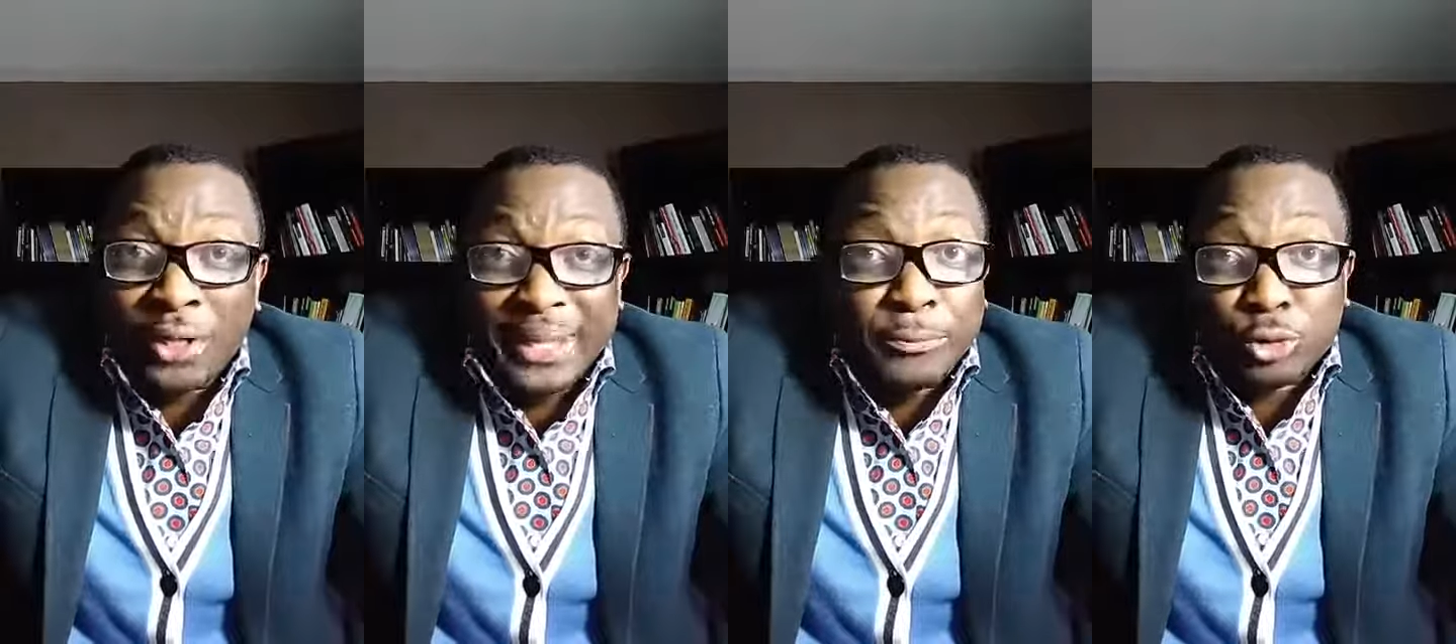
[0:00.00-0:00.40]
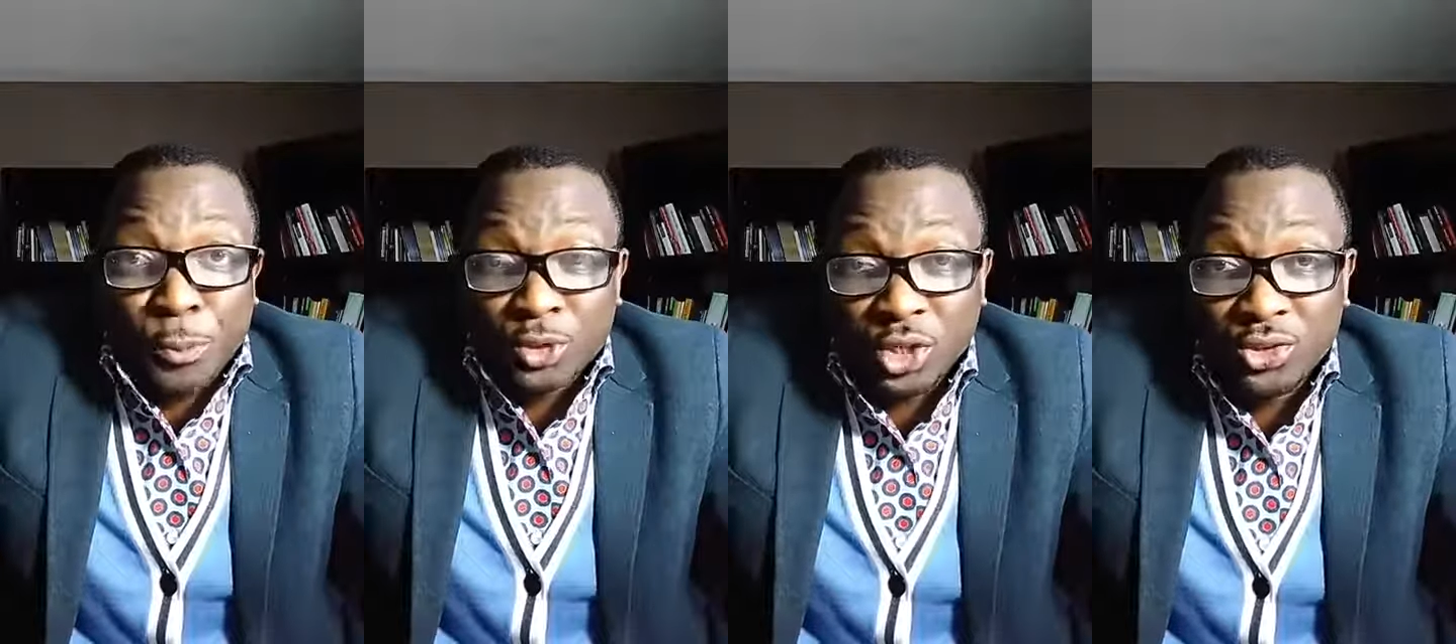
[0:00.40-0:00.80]
want them to
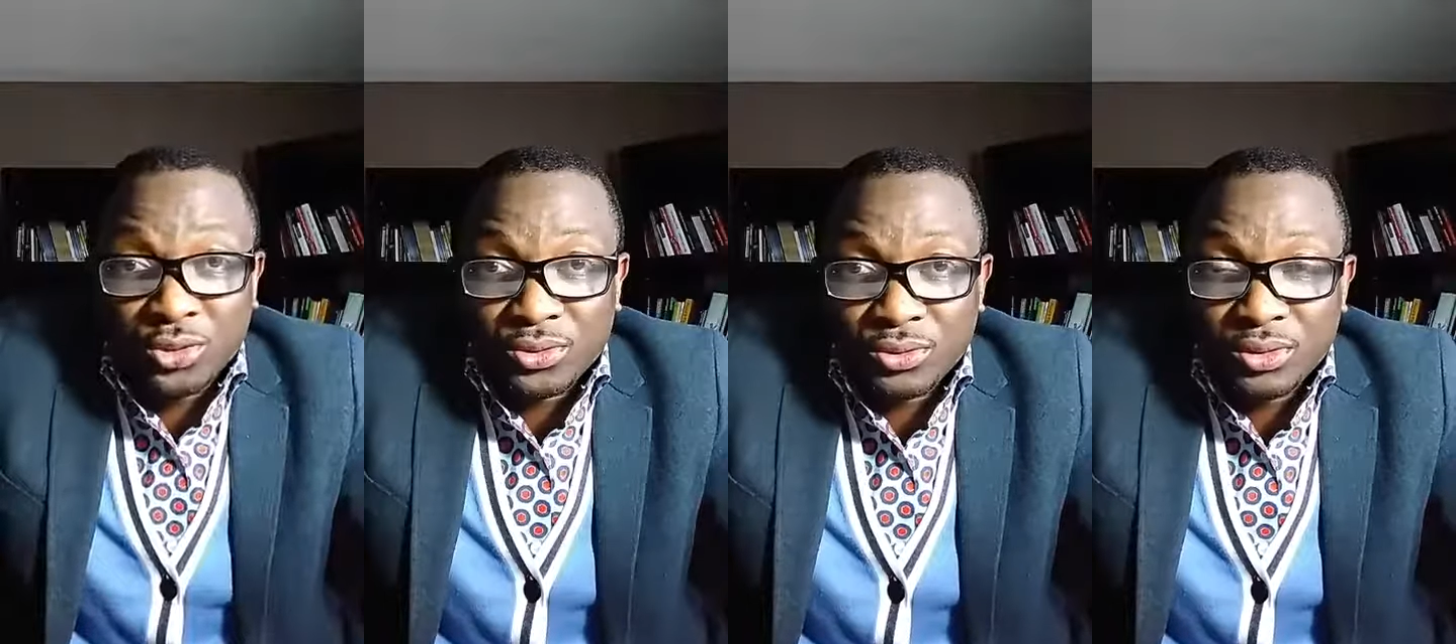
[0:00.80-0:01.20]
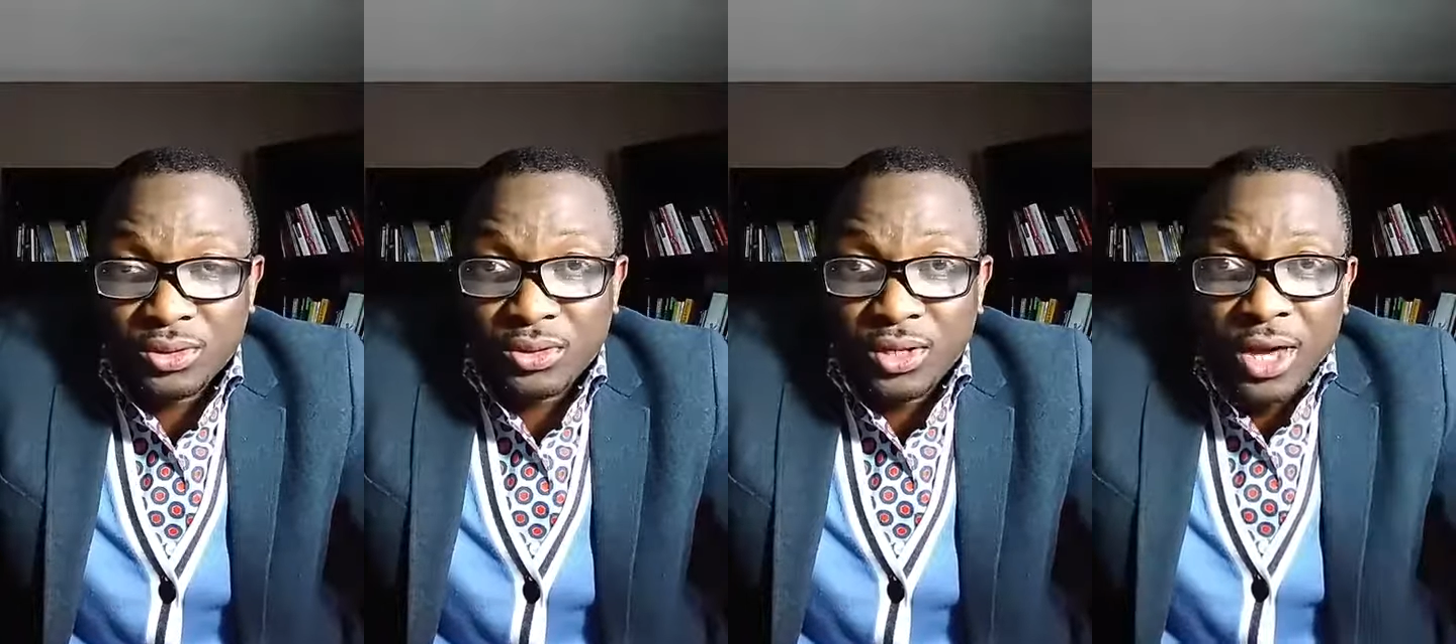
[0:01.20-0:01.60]
sponsor you.
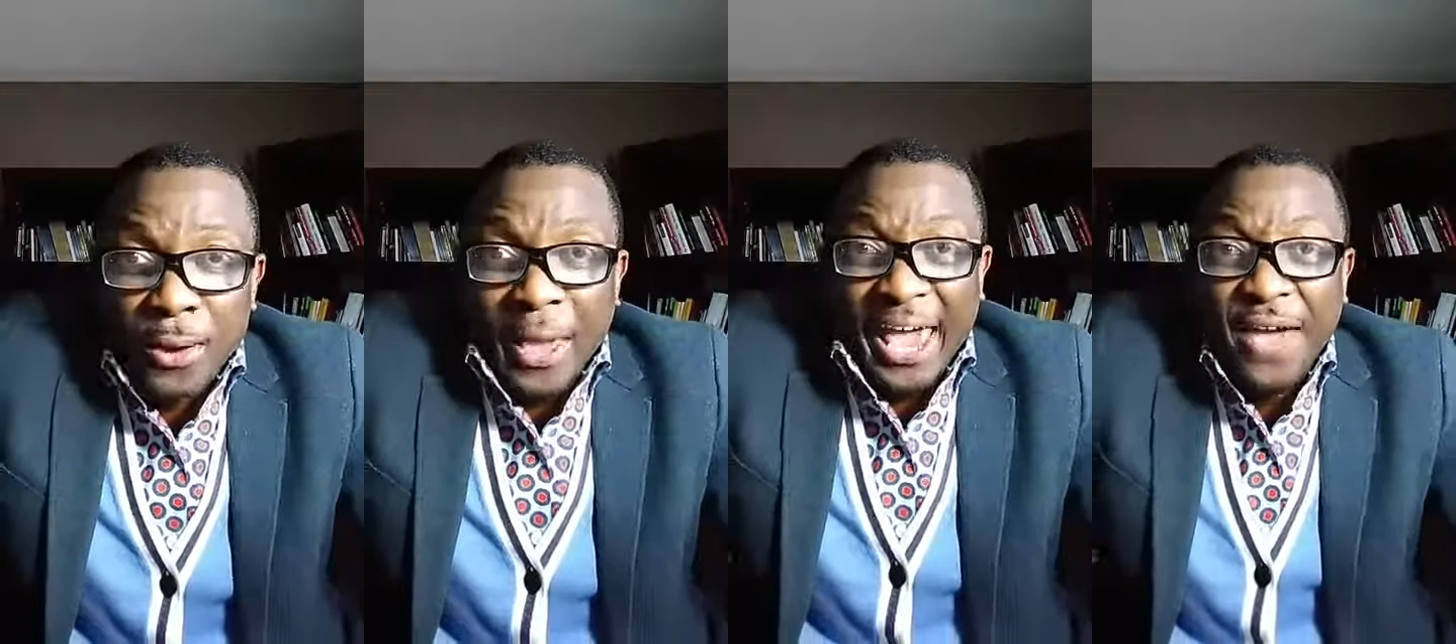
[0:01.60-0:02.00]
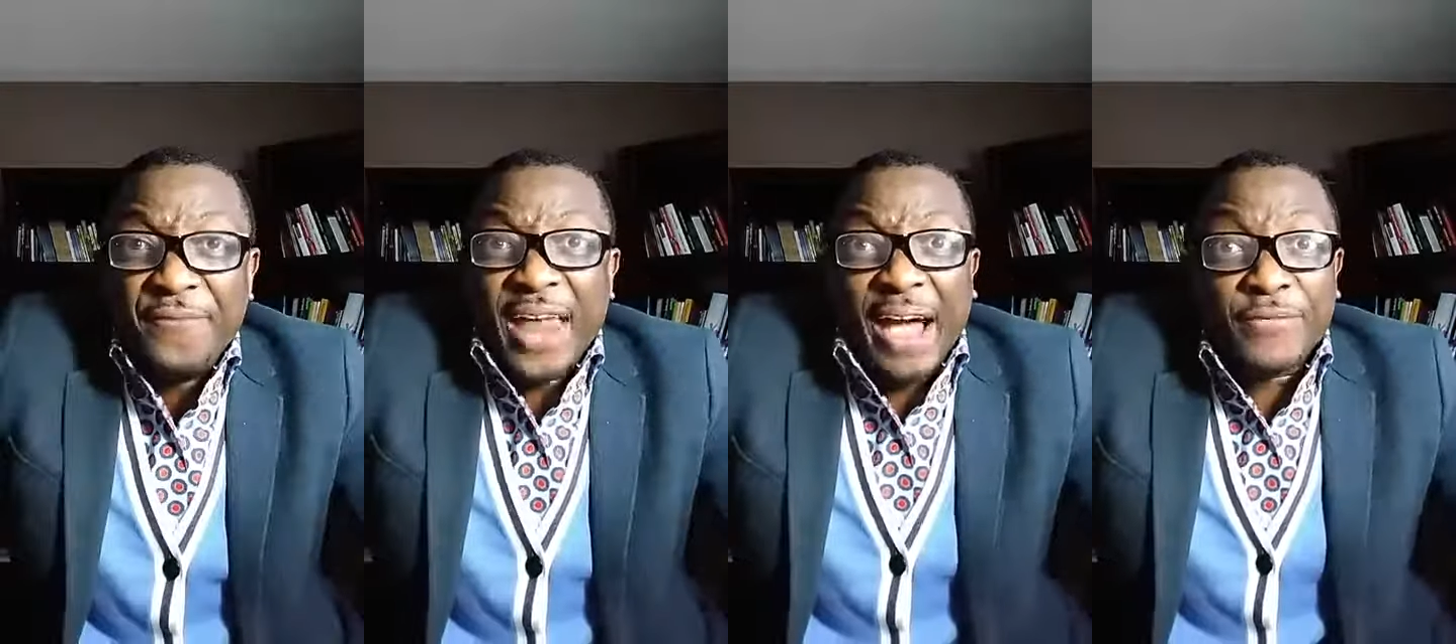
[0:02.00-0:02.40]
If
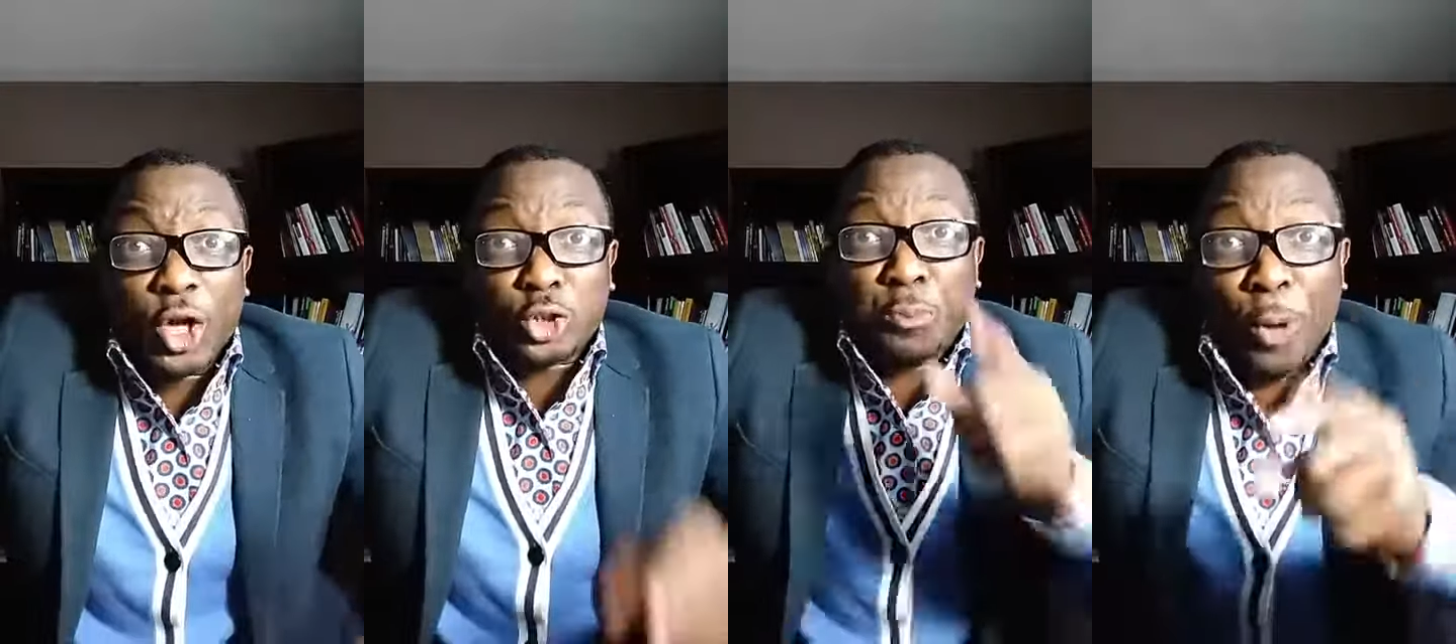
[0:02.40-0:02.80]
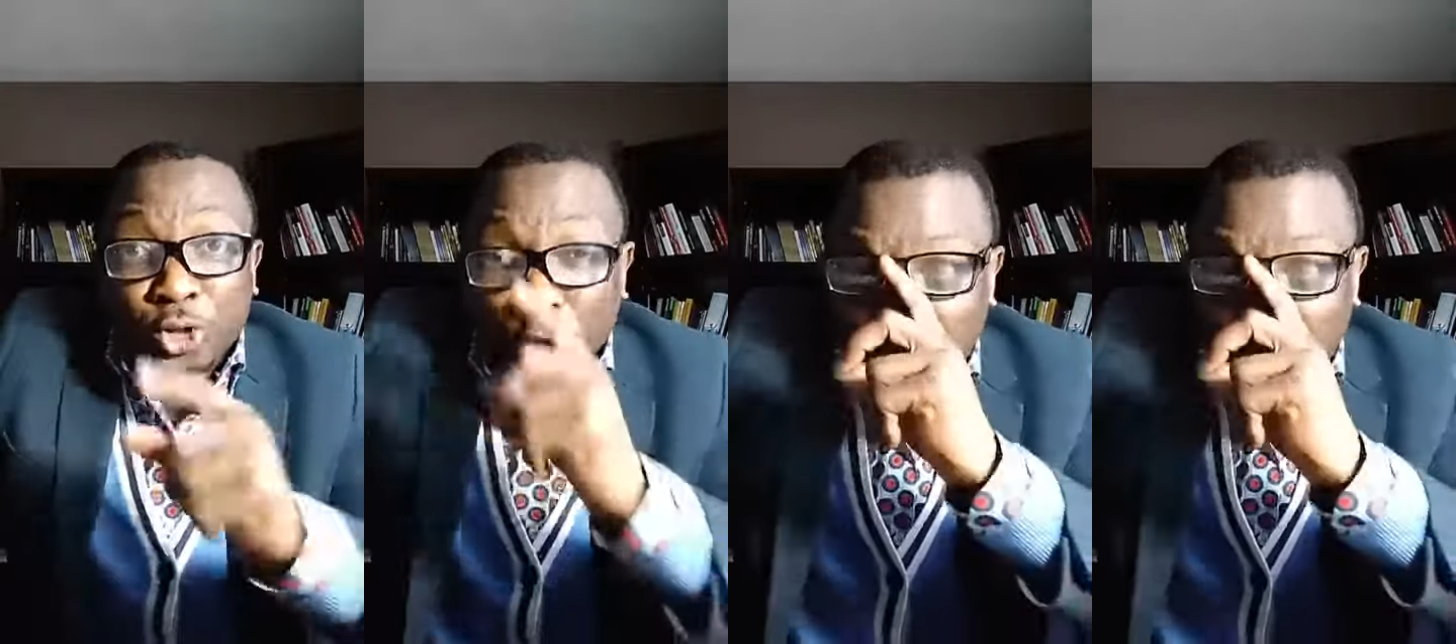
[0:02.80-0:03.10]
they have not sponsored